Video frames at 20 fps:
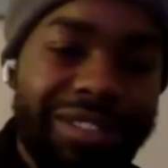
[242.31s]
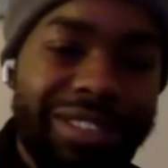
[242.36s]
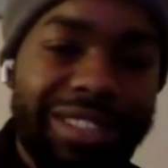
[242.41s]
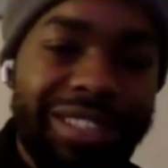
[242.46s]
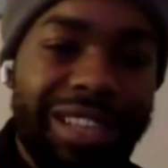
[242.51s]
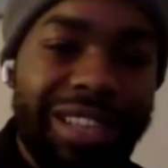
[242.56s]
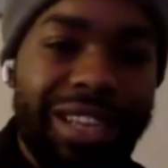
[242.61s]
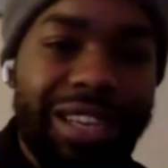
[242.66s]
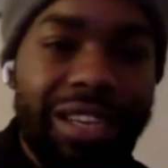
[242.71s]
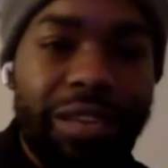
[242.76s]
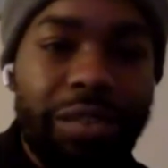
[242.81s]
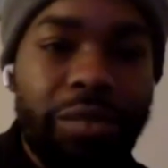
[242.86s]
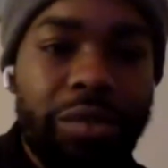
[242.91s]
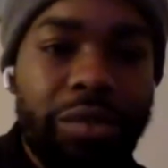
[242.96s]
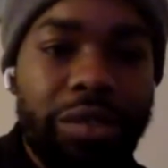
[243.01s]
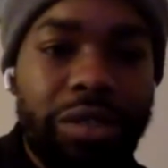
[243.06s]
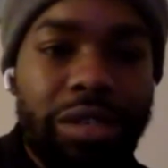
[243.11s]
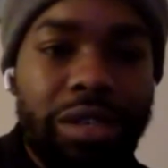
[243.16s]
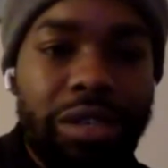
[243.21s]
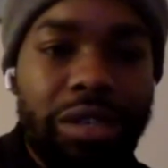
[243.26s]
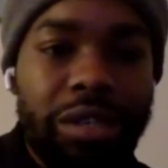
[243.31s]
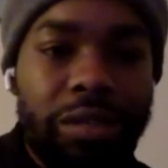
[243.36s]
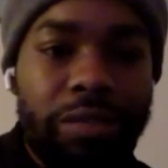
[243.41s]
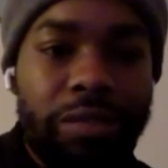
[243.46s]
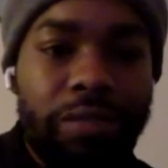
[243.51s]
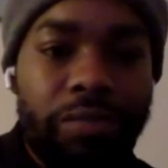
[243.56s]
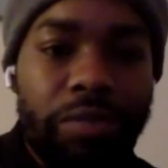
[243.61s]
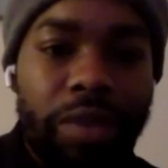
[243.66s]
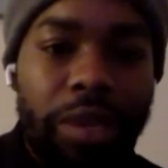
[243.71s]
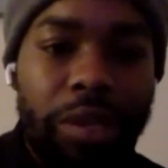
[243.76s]
Like it was I
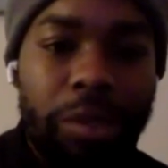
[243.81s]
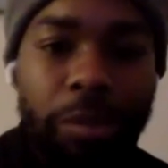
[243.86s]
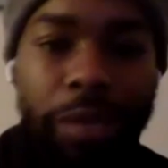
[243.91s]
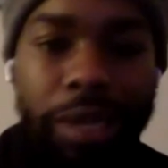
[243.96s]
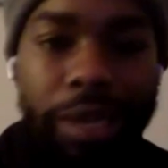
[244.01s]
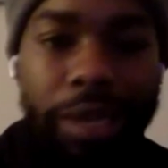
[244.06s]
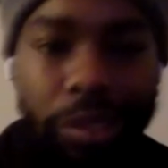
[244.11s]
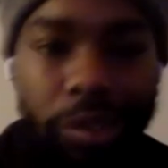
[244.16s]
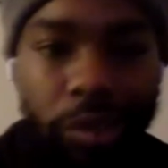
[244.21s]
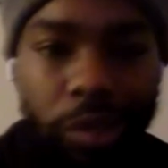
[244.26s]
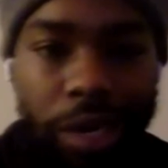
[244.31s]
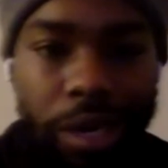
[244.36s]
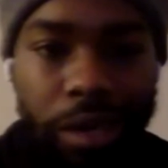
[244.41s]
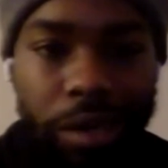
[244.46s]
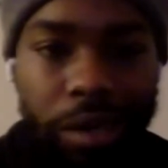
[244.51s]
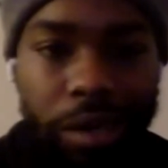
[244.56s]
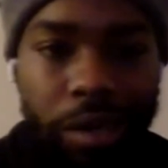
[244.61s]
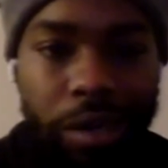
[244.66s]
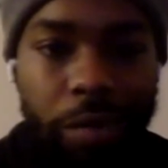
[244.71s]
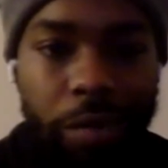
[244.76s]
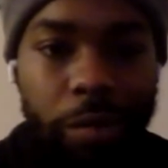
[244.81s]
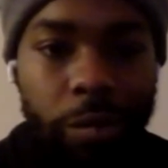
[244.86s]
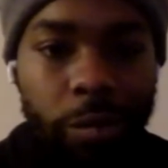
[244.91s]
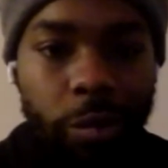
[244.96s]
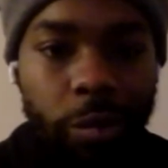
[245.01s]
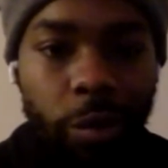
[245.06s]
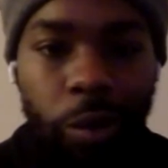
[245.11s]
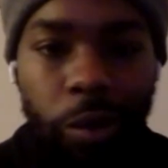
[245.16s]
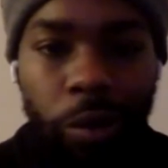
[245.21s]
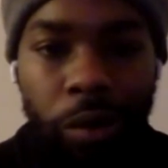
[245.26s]
was planning on trying a couple
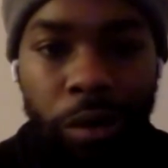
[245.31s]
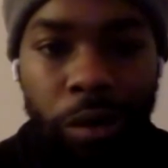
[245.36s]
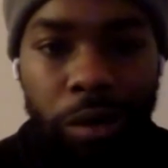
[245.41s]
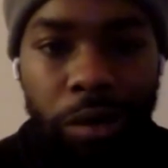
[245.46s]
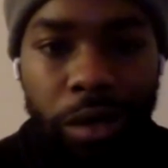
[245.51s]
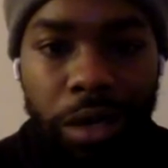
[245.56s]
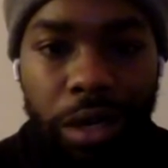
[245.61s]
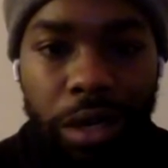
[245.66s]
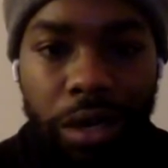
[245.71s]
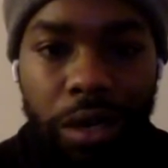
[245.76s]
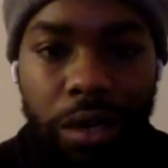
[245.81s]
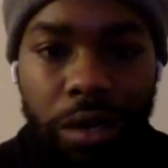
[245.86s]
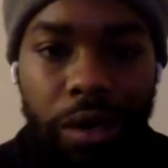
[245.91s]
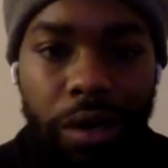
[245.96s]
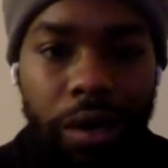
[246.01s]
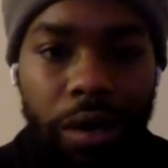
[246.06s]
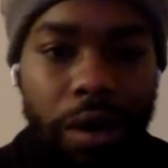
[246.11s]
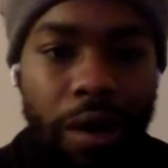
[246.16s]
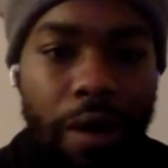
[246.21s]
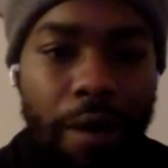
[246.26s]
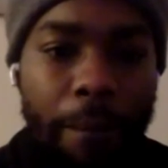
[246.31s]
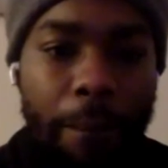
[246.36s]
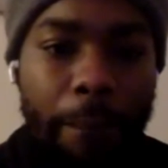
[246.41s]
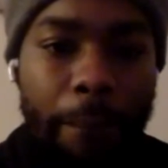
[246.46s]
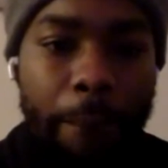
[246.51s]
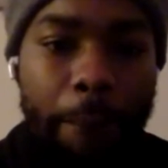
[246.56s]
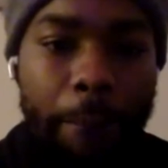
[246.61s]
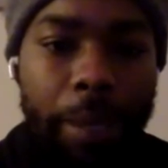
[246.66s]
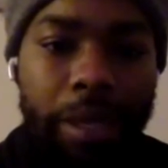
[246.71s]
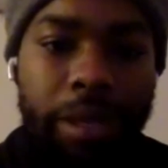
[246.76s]
more.
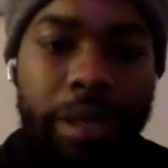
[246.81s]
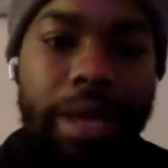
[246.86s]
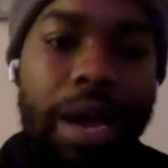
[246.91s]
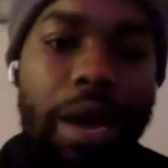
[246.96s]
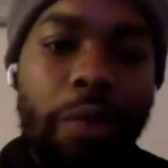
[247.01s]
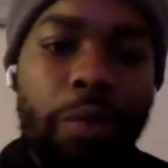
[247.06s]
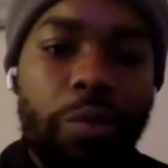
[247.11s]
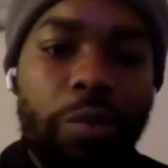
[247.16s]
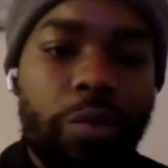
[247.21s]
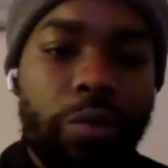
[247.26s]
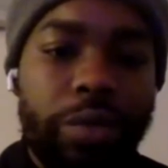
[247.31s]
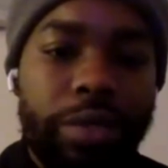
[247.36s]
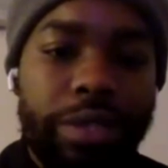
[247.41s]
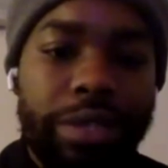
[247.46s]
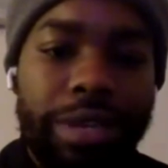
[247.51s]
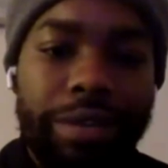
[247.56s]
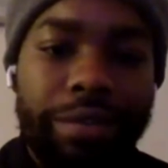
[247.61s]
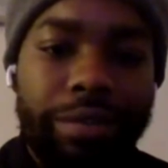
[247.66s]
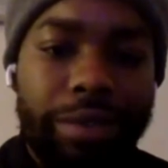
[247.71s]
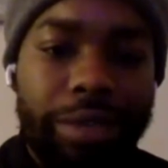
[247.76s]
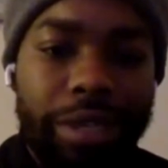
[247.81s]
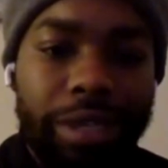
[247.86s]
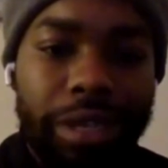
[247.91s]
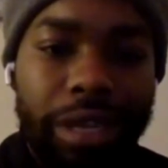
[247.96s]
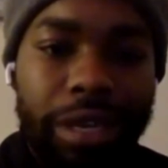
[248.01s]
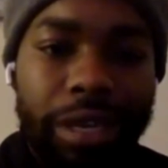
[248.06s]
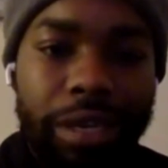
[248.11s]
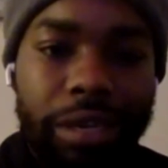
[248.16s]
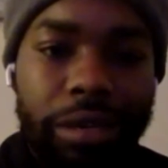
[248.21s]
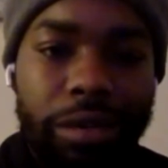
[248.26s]
But that one was definitely
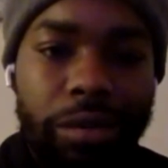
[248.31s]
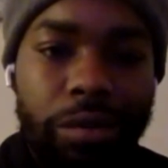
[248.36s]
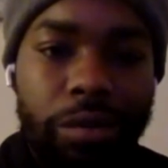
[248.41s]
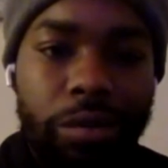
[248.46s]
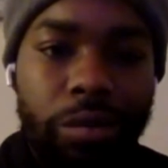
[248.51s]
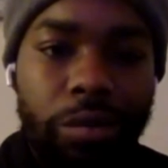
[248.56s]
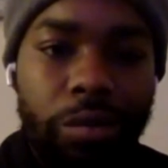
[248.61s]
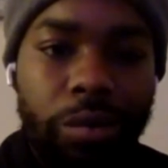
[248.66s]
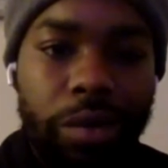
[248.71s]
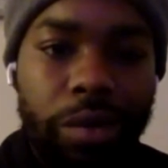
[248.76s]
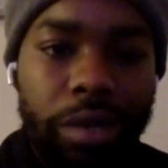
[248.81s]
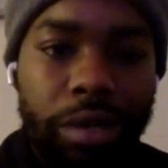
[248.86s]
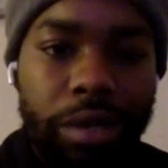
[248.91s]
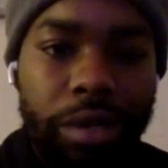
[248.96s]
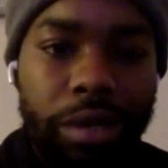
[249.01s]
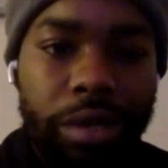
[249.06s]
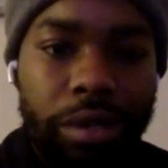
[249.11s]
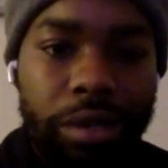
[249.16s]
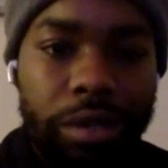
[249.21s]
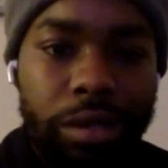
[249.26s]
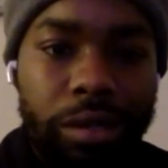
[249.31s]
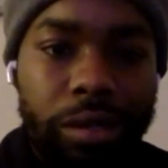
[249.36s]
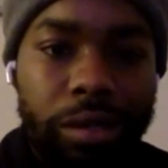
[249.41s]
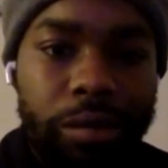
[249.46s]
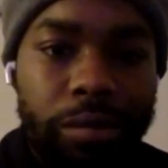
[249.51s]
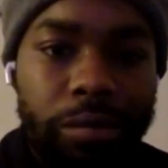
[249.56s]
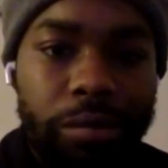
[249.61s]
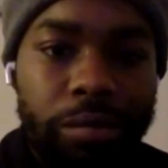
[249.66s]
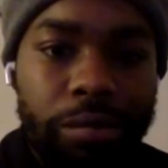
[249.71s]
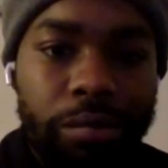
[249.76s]
like one of the
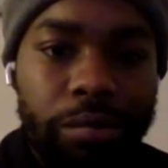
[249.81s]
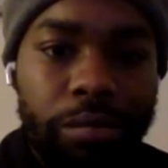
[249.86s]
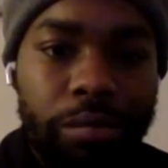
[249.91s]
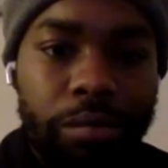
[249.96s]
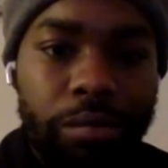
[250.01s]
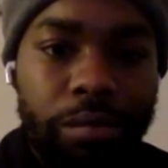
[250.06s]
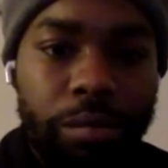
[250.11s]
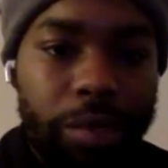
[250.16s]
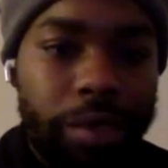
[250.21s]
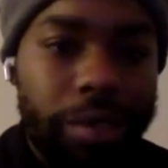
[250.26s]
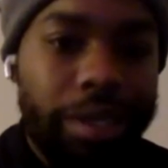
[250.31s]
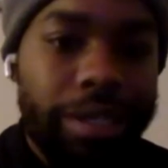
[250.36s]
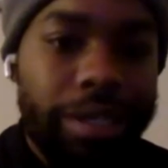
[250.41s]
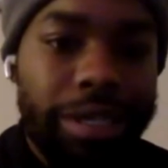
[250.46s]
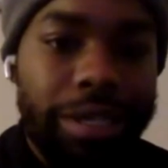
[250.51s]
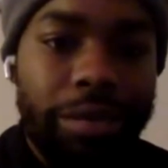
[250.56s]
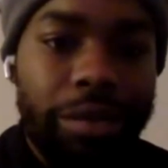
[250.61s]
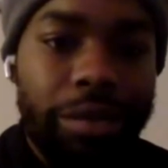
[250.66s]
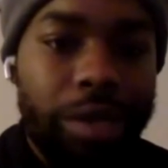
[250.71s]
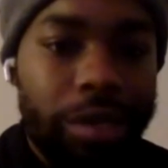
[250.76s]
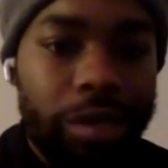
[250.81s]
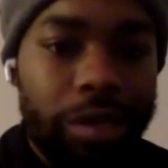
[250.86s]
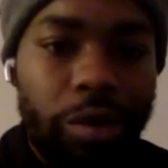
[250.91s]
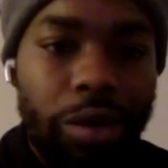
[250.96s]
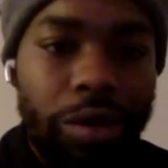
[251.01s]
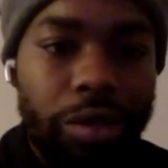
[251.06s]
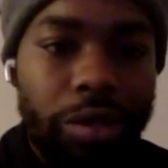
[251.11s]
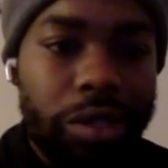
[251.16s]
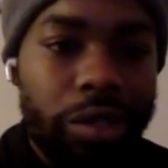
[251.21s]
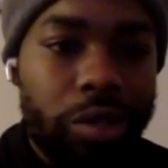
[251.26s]
big things I knew I
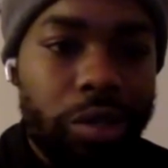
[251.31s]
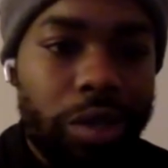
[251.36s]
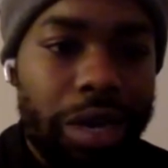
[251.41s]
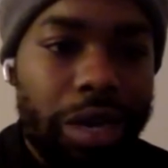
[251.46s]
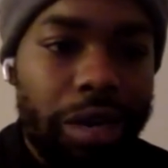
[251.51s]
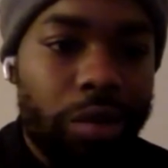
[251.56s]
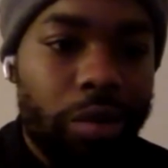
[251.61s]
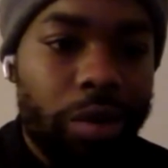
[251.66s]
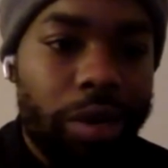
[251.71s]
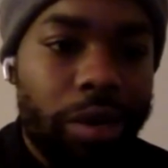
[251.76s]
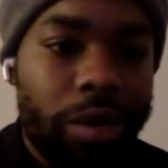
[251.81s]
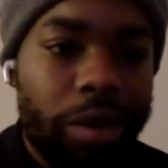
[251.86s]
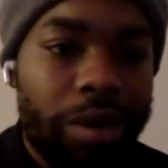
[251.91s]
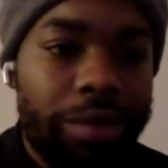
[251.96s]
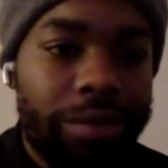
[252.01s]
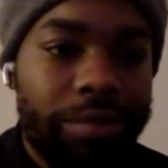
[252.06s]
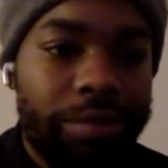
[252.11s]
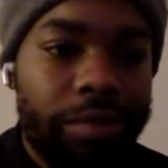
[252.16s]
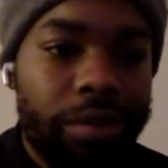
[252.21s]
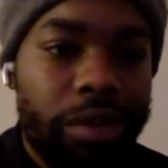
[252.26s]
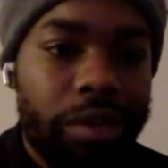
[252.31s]
was gonna try right off.